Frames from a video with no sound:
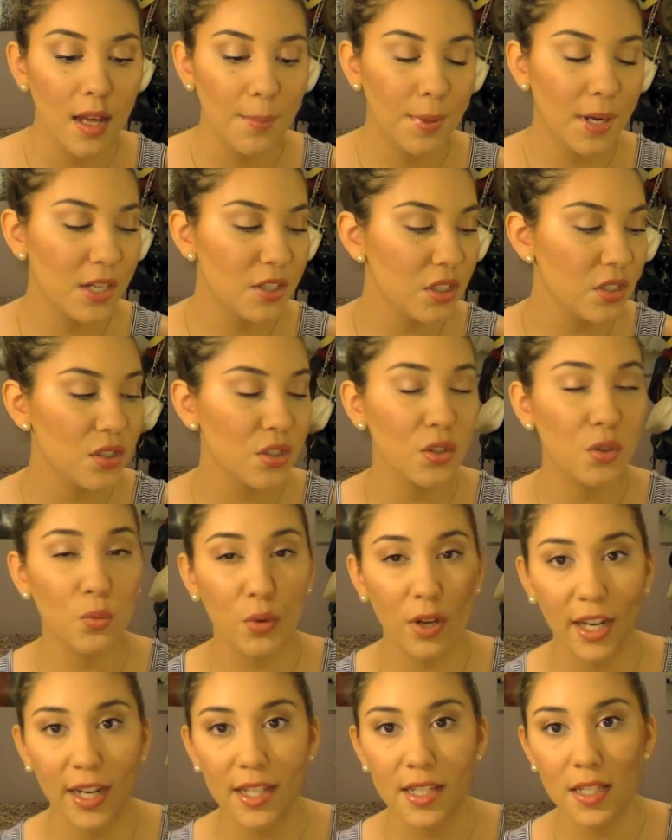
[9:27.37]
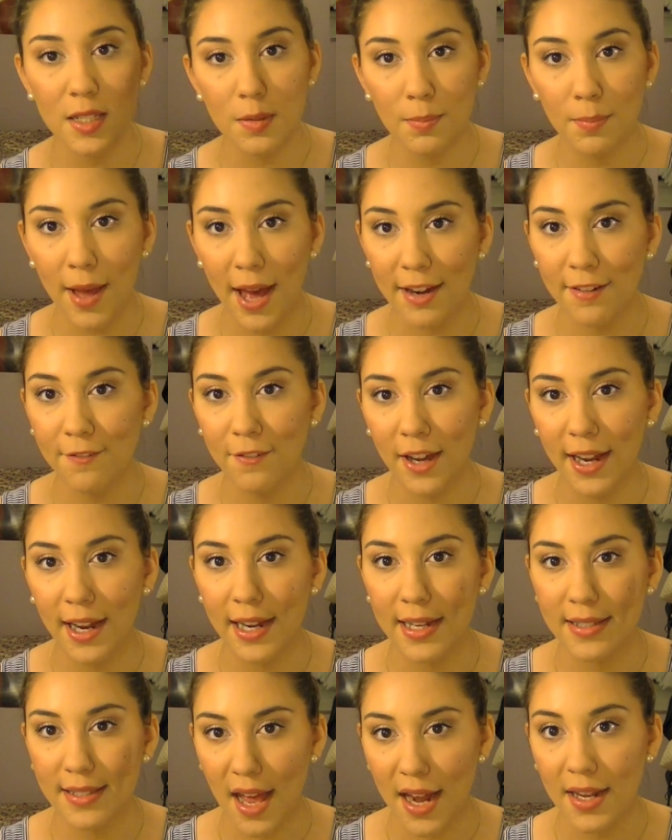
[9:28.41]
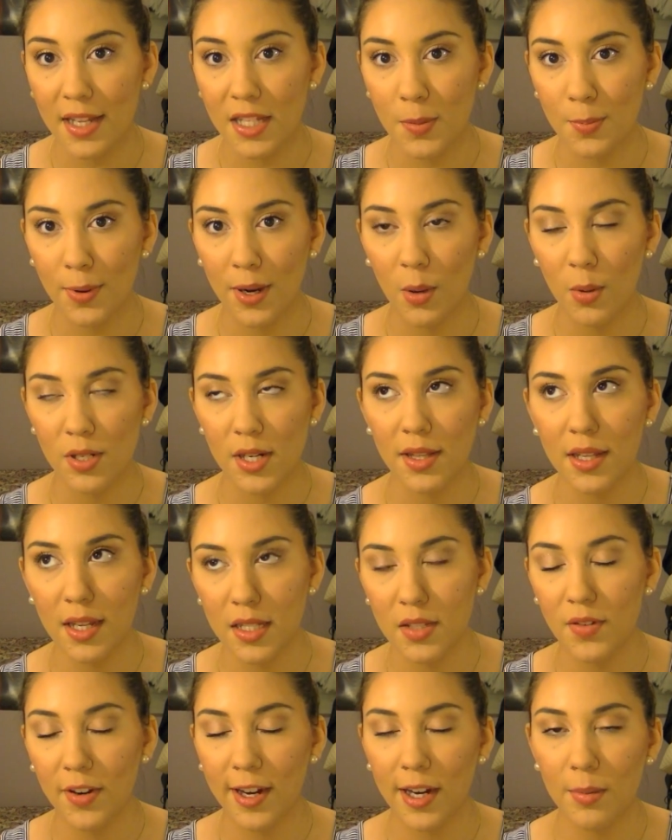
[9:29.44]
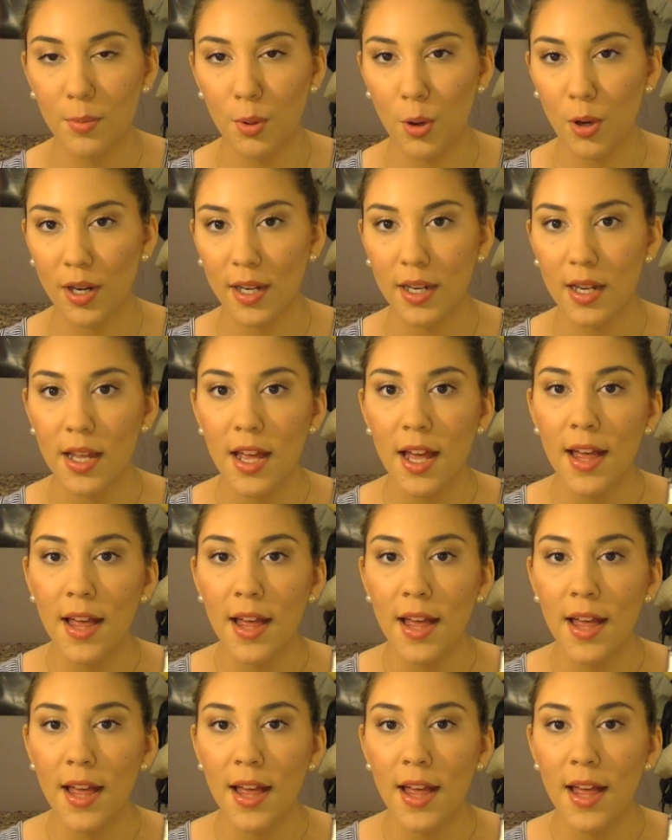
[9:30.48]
But it's just a great mattifying setting spray, which I think is very important.